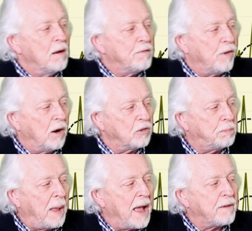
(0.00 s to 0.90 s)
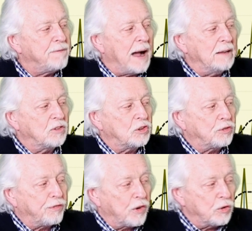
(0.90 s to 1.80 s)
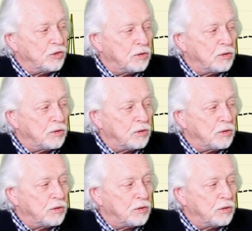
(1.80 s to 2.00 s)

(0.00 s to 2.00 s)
Falls back, finds its first